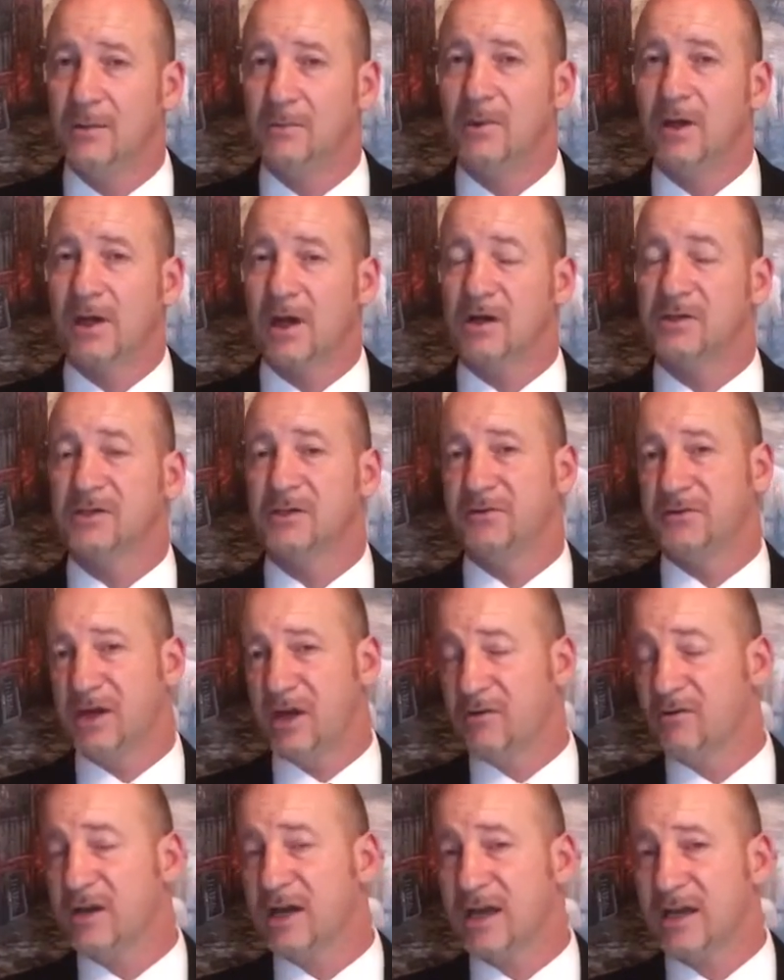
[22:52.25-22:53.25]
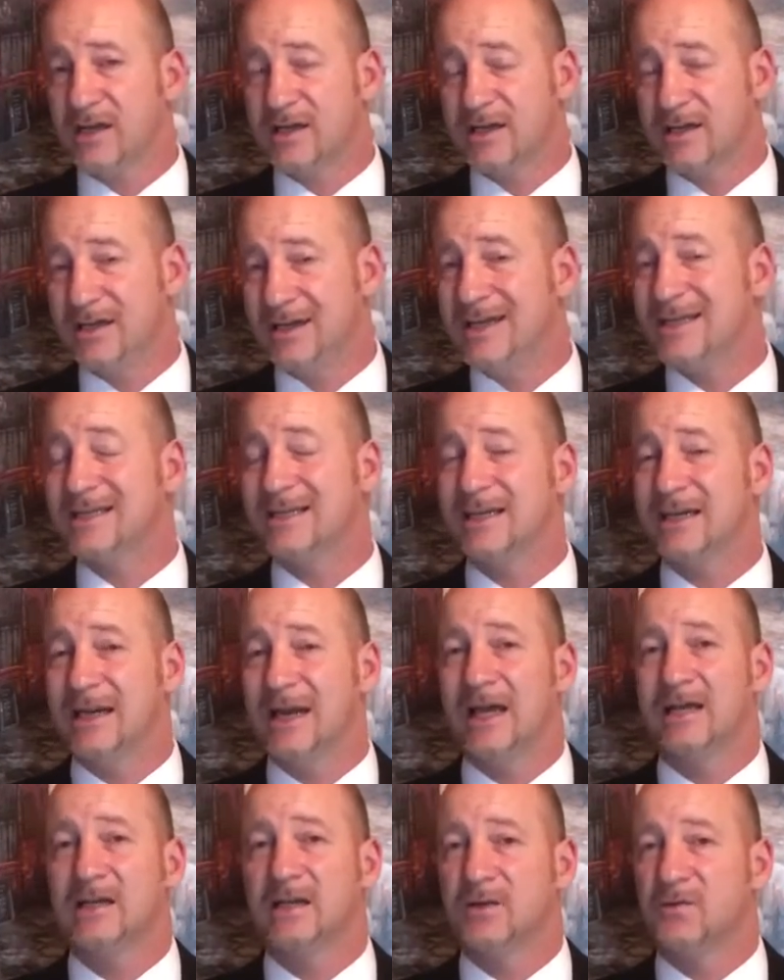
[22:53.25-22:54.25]
because if you ever get
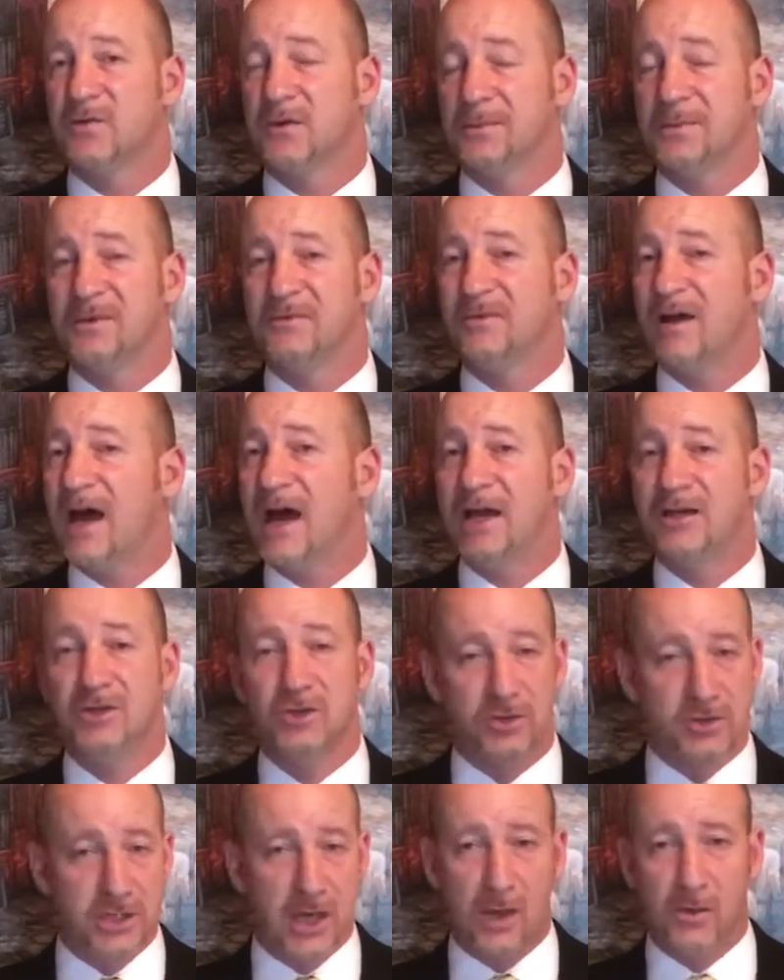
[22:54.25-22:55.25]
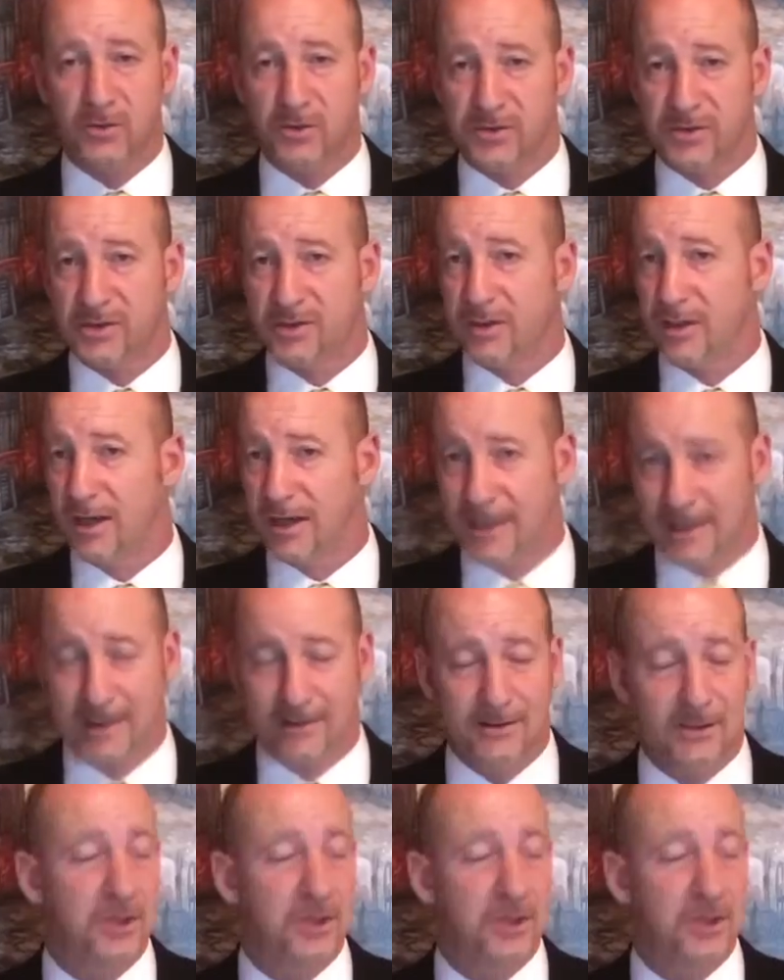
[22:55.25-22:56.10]
disconnected from the vine, you're toast, honey.